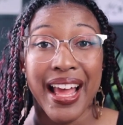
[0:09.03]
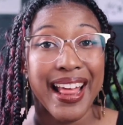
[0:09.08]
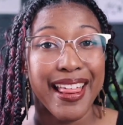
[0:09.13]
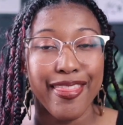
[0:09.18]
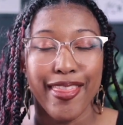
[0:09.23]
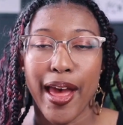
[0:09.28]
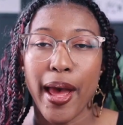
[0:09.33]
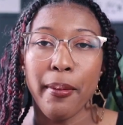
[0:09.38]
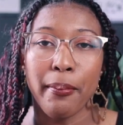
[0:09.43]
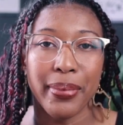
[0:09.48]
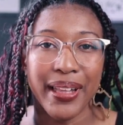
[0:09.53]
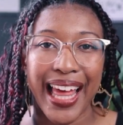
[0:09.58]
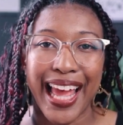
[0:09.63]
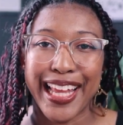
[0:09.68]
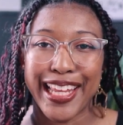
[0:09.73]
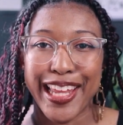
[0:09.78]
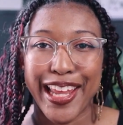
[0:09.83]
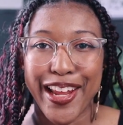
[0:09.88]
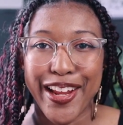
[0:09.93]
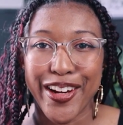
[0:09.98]
that
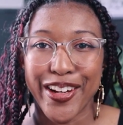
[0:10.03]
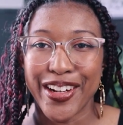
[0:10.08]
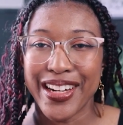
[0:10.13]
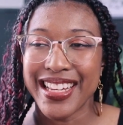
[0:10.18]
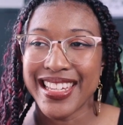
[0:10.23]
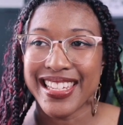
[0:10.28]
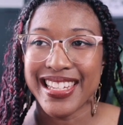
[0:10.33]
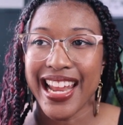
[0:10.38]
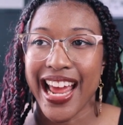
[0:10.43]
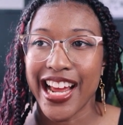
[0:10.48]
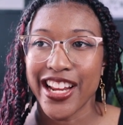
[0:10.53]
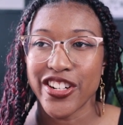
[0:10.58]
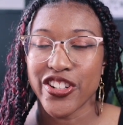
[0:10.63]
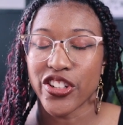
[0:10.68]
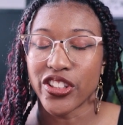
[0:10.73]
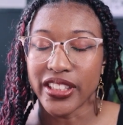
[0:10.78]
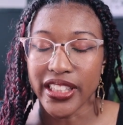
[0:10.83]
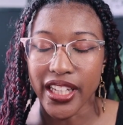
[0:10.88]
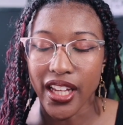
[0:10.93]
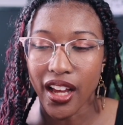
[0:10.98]
black hair is
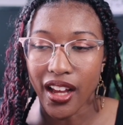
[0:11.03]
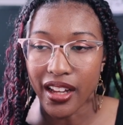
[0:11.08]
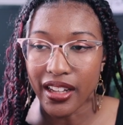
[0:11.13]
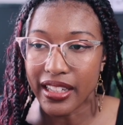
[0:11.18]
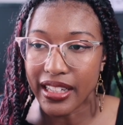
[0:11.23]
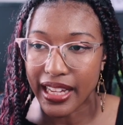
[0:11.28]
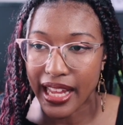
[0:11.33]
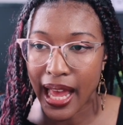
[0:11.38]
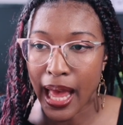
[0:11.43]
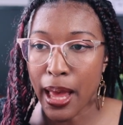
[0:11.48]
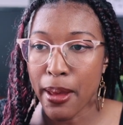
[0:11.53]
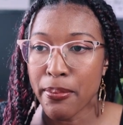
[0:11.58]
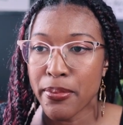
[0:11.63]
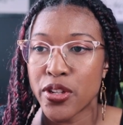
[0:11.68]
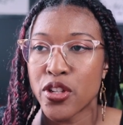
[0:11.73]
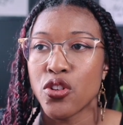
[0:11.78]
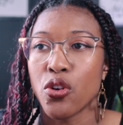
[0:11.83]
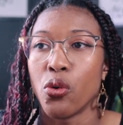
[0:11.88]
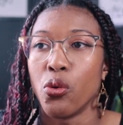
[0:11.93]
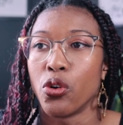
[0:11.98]
naturally
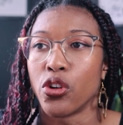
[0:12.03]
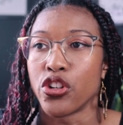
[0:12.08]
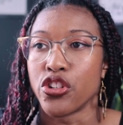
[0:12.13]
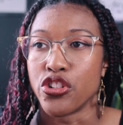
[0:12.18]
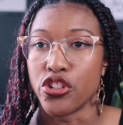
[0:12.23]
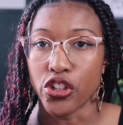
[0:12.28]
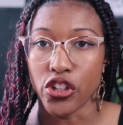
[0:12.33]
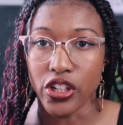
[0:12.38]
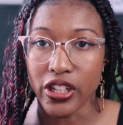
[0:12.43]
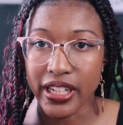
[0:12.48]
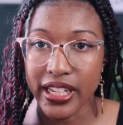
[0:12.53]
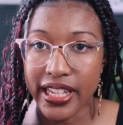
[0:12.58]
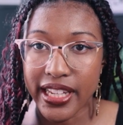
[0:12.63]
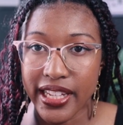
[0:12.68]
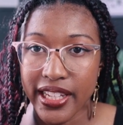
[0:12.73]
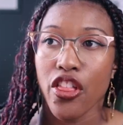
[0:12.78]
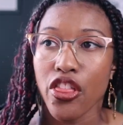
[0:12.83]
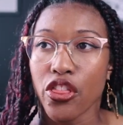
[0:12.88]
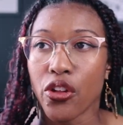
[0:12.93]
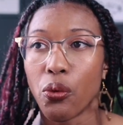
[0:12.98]
unkempt or
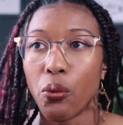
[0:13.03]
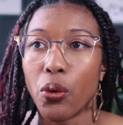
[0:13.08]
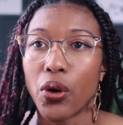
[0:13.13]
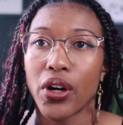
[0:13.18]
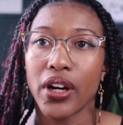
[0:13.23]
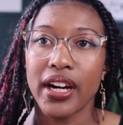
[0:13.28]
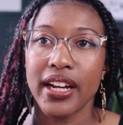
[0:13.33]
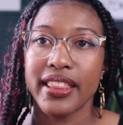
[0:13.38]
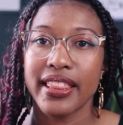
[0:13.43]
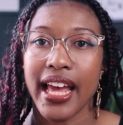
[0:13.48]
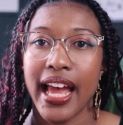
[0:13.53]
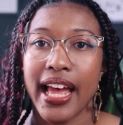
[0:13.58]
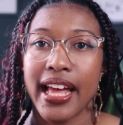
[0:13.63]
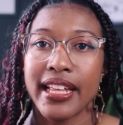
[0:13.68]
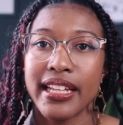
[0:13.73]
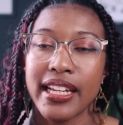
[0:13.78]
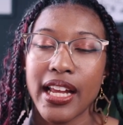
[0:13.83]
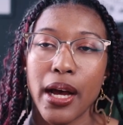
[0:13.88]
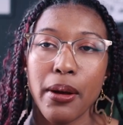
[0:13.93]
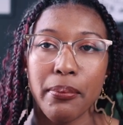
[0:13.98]
dirty. The work
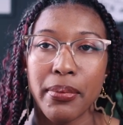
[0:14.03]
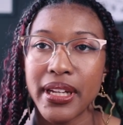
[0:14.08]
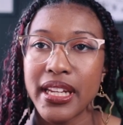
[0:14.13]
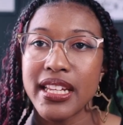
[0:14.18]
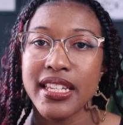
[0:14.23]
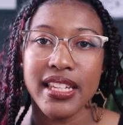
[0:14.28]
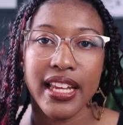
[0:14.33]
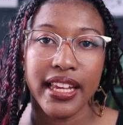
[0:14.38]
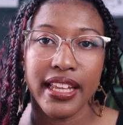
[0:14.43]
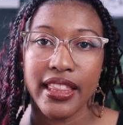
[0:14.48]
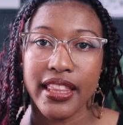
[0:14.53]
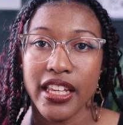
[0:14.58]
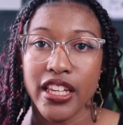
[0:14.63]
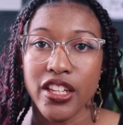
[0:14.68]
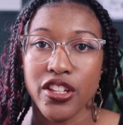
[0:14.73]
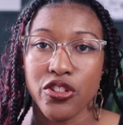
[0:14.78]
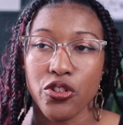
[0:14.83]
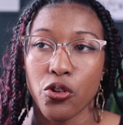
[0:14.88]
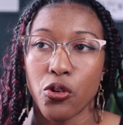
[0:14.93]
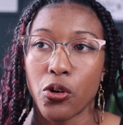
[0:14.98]
that companies like
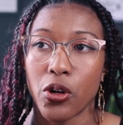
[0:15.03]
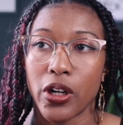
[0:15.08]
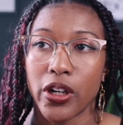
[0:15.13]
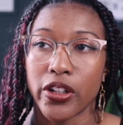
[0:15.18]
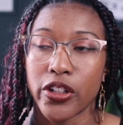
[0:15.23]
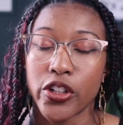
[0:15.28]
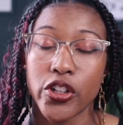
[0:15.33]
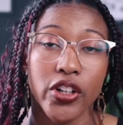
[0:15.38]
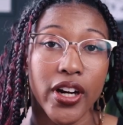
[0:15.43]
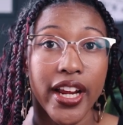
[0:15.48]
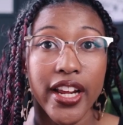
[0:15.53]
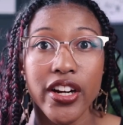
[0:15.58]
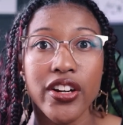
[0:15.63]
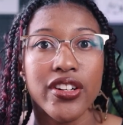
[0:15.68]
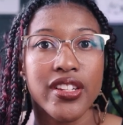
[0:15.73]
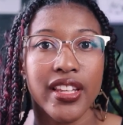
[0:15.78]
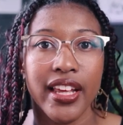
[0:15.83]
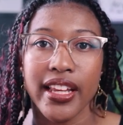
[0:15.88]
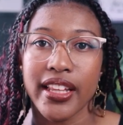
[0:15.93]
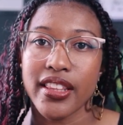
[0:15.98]
this or
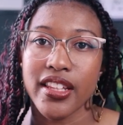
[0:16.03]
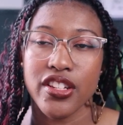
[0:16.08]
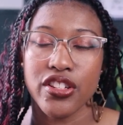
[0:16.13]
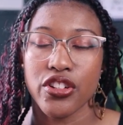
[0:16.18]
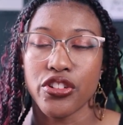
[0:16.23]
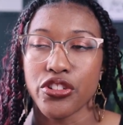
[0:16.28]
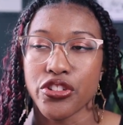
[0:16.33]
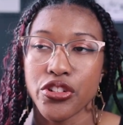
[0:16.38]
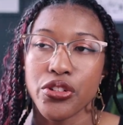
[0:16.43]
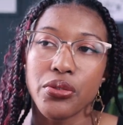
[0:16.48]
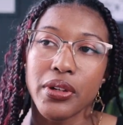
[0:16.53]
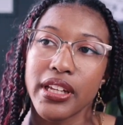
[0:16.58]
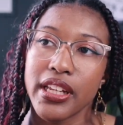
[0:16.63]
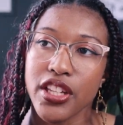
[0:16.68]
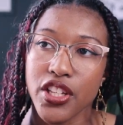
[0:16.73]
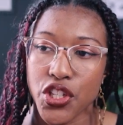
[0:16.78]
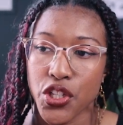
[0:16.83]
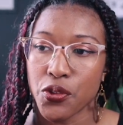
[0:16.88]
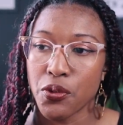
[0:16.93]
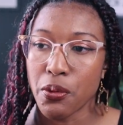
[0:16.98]
creators like this are doing
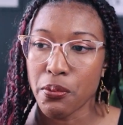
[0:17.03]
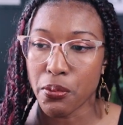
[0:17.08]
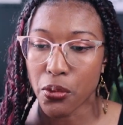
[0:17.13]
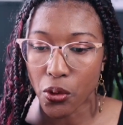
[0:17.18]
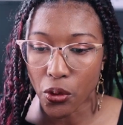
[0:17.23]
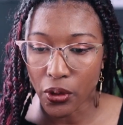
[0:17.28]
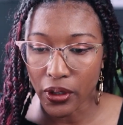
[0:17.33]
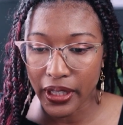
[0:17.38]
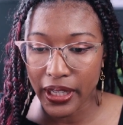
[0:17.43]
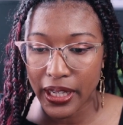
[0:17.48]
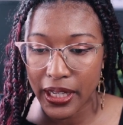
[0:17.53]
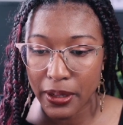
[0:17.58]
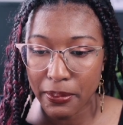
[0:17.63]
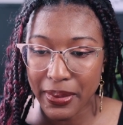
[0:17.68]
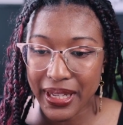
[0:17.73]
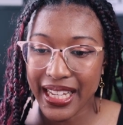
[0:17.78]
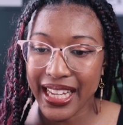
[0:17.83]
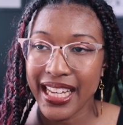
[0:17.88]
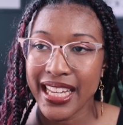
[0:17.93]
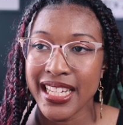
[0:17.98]
is so important
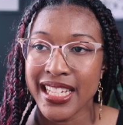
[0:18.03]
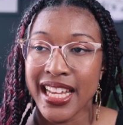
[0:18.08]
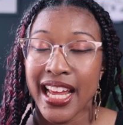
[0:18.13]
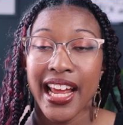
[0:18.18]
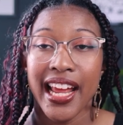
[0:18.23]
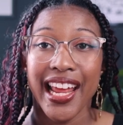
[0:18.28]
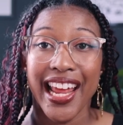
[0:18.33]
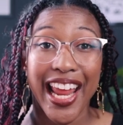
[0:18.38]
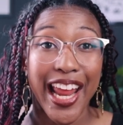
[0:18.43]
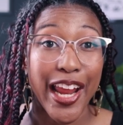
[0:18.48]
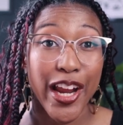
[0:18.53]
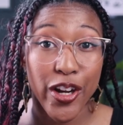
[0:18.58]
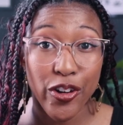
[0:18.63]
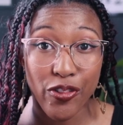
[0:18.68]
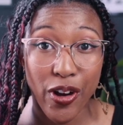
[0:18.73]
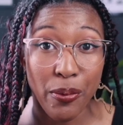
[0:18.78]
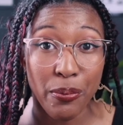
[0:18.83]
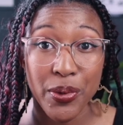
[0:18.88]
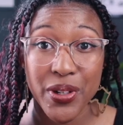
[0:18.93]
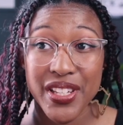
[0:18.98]
because hair
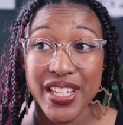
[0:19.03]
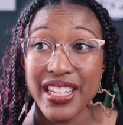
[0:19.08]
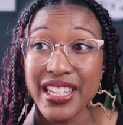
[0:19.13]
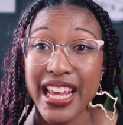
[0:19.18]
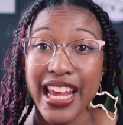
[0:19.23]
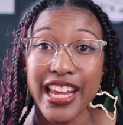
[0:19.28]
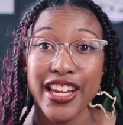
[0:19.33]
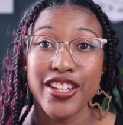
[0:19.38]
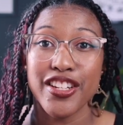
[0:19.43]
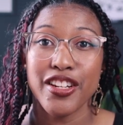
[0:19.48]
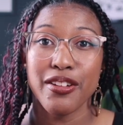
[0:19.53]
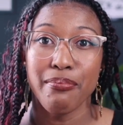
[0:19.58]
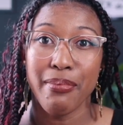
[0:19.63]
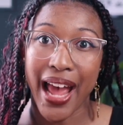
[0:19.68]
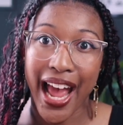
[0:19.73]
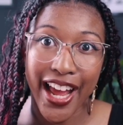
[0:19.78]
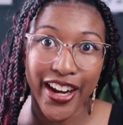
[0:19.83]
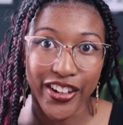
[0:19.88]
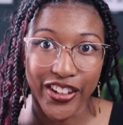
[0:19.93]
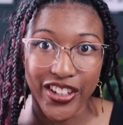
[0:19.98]
representation
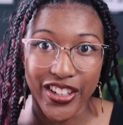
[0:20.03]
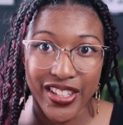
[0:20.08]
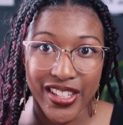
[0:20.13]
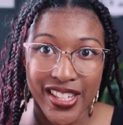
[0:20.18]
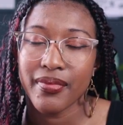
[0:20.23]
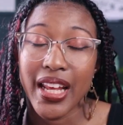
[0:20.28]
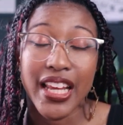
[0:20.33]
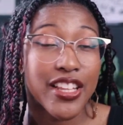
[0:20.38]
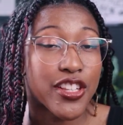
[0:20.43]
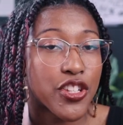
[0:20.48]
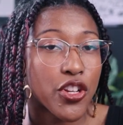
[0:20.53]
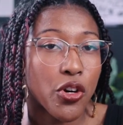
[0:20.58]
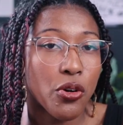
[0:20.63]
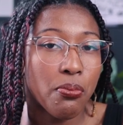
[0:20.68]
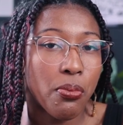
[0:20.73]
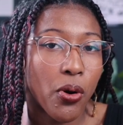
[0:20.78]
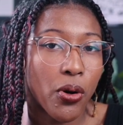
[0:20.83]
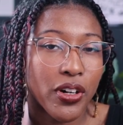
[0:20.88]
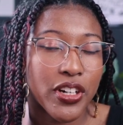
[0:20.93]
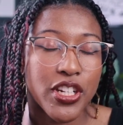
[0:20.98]
matters. And so
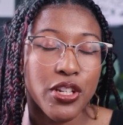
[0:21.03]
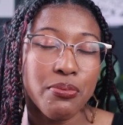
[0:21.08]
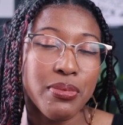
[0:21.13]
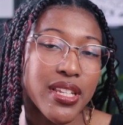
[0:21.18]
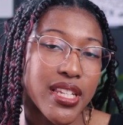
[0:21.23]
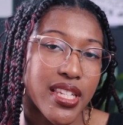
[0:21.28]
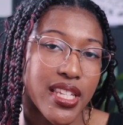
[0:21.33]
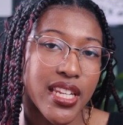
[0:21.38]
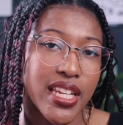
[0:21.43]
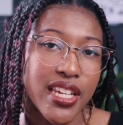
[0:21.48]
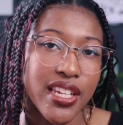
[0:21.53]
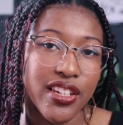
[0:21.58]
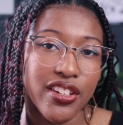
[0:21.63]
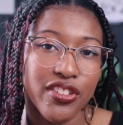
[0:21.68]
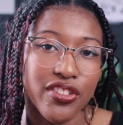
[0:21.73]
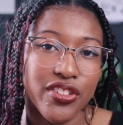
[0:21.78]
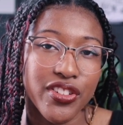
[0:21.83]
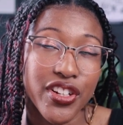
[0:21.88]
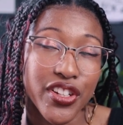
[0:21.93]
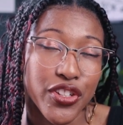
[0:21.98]
important to be
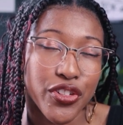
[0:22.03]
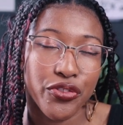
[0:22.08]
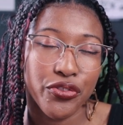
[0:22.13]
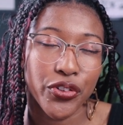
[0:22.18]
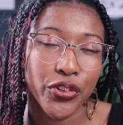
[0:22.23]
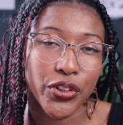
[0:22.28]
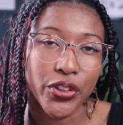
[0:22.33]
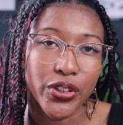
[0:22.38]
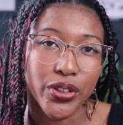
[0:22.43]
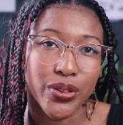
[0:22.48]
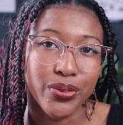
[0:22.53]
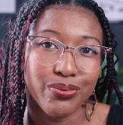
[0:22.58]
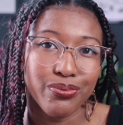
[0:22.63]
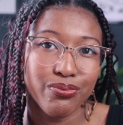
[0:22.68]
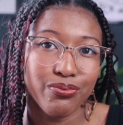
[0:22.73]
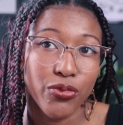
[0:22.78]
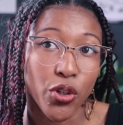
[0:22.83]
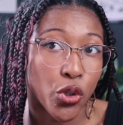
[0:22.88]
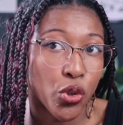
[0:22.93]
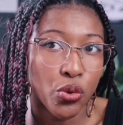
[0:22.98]
seen just for
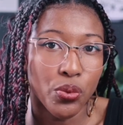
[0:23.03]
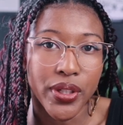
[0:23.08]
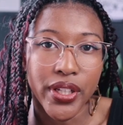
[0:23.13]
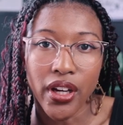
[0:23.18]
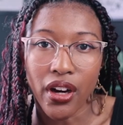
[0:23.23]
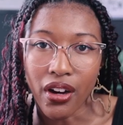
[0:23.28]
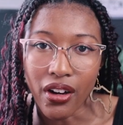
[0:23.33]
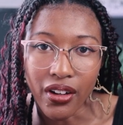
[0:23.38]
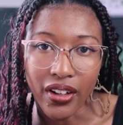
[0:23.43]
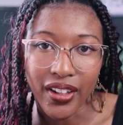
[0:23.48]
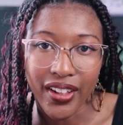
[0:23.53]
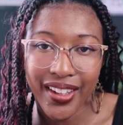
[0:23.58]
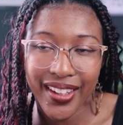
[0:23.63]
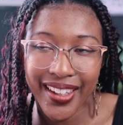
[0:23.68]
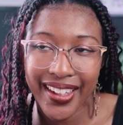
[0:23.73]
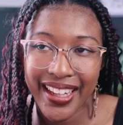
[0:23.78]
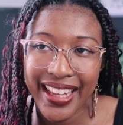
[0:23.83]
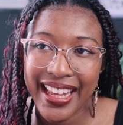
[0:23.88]
who we are